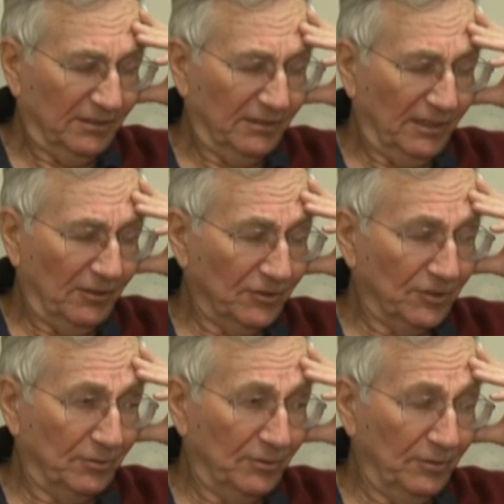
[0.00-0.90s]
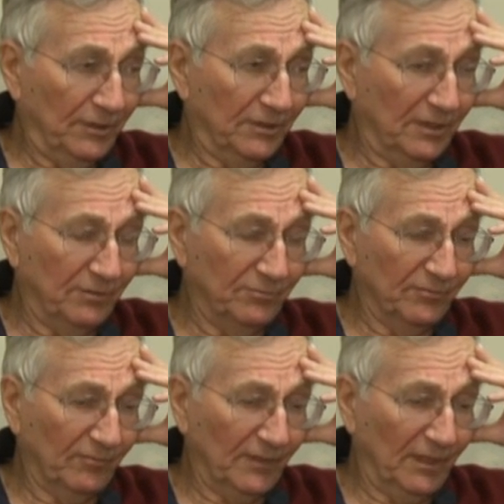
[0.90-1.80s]
it also included
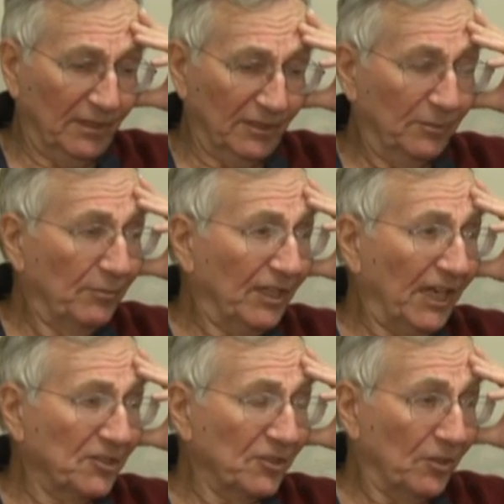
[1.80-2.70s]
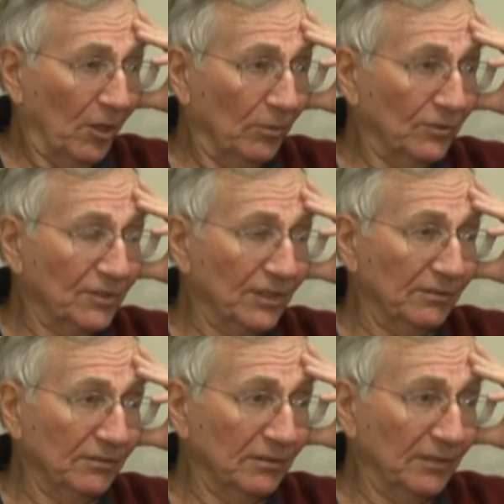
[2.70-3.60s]
communication nodes
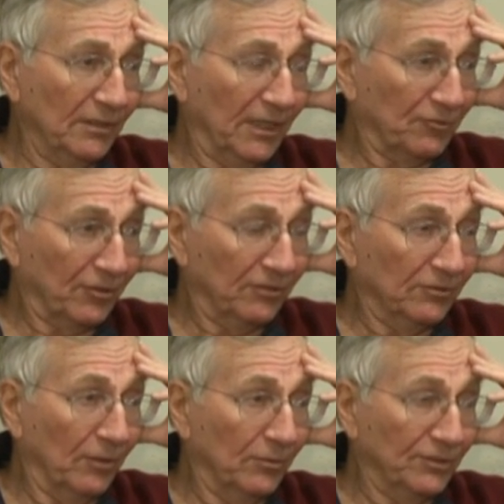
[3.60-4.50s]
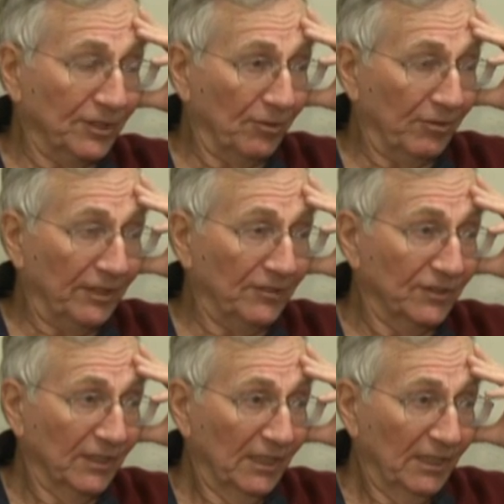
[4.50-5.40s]
and electrical nodes and grids,
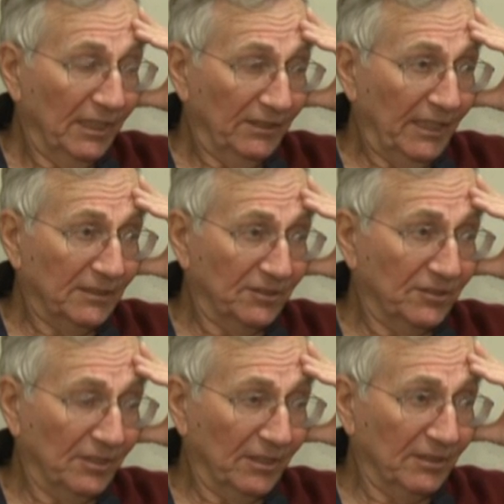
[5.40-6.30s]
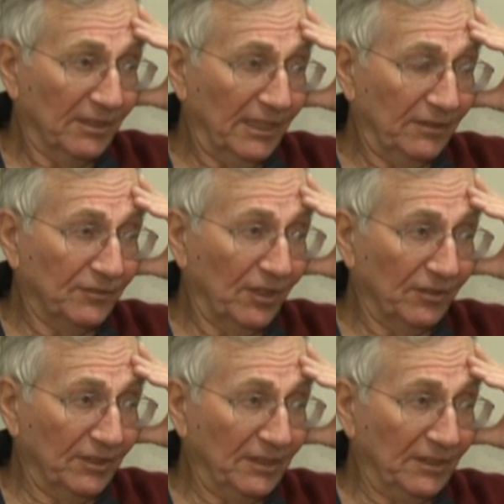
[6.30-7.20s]
and that's kind of
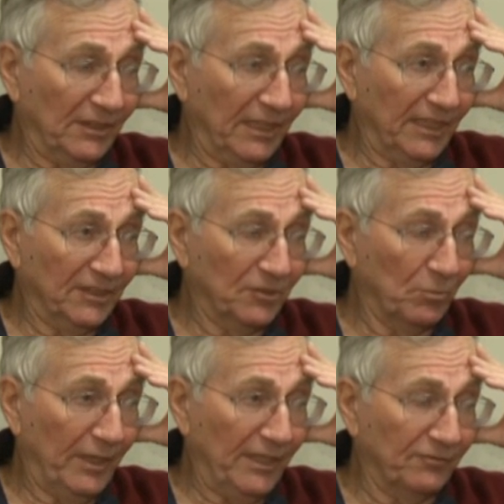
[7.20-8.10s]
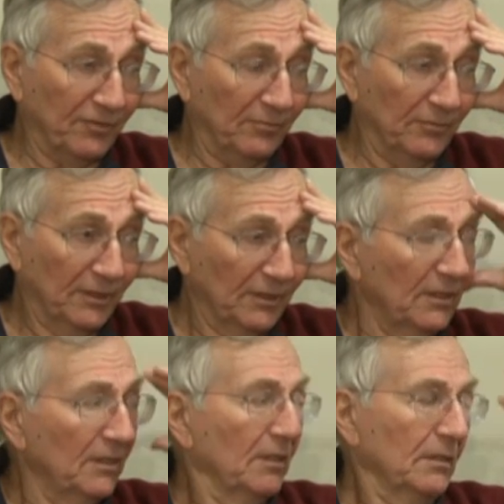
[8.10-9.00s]
targeting that gets away from
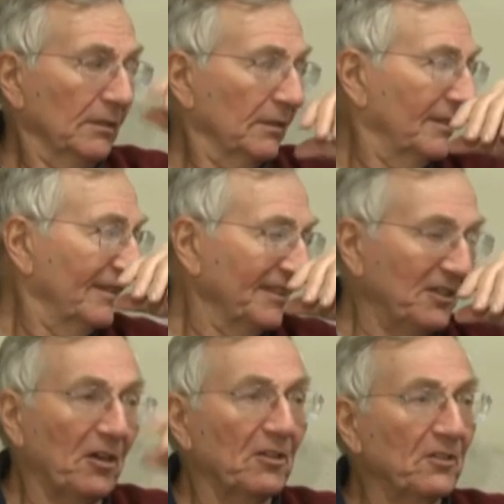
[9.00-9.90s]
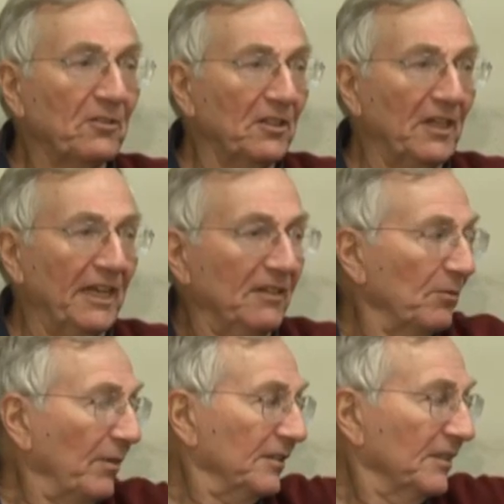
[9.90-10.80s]
here. All the thought I have
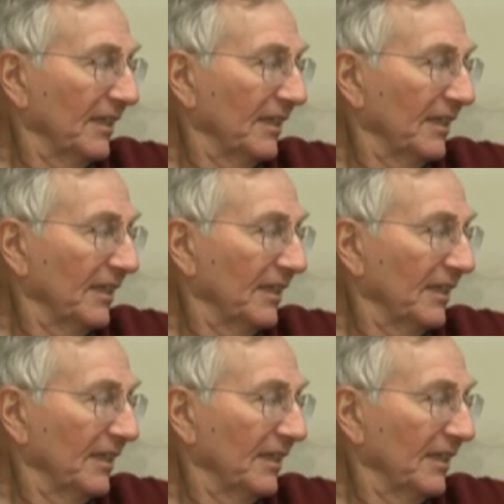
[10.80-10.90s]
about